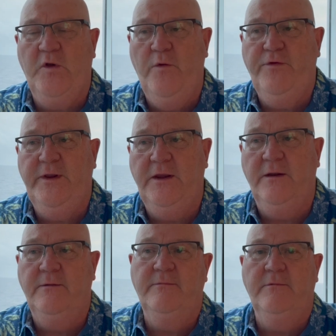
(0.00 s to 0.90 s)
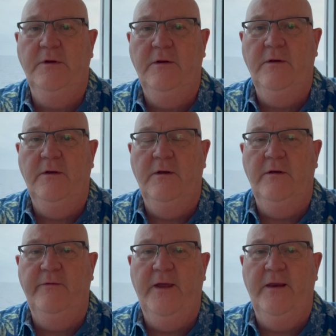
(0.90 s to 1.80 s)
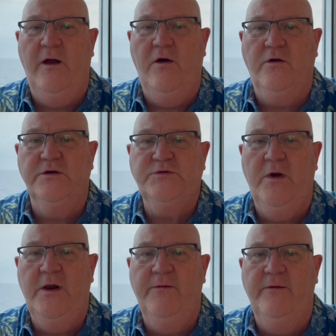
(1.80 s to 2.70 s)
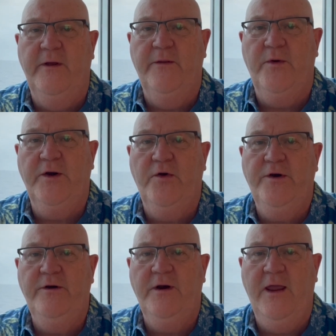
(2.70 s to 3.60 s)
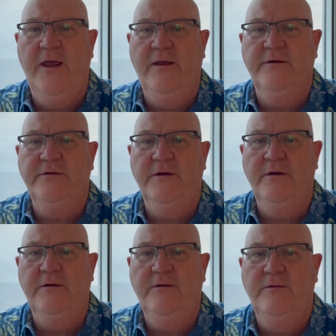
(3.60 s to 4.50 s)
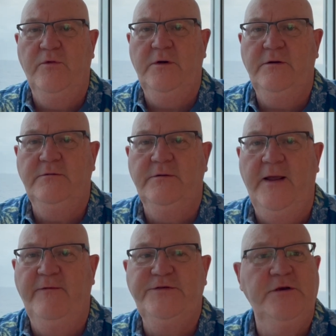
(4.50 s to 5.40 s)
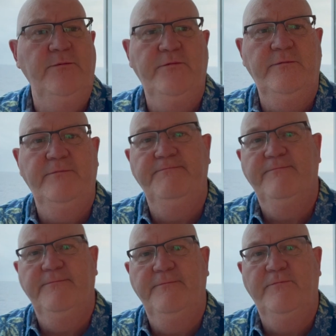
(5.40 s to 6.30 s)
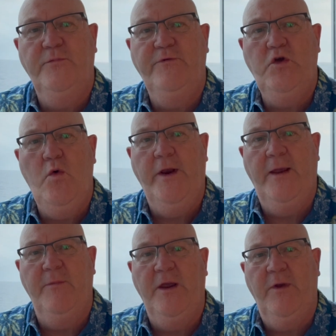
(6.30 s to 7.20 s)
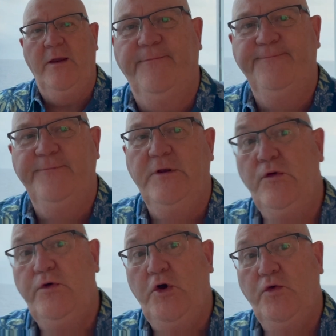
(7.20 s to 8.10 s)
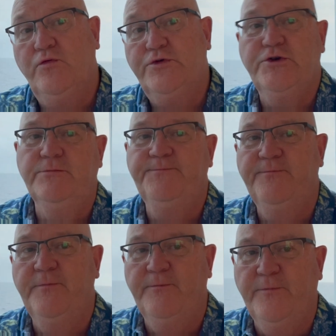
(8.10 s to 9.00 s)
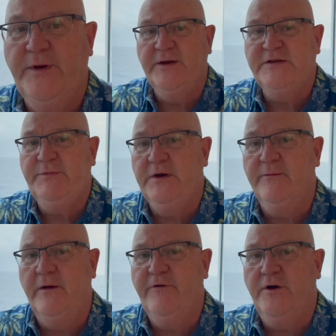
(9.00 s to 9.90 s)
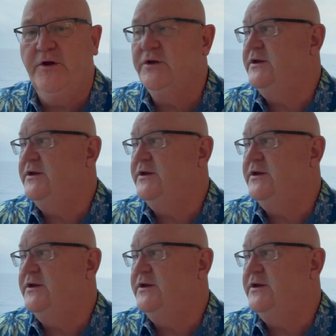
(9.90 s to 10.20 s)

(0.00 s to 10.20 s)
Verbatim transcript: hopefully that all goes well in, in the right order, and uh, we'll have some view on it, maybe. Who knows? But it's been a, a very good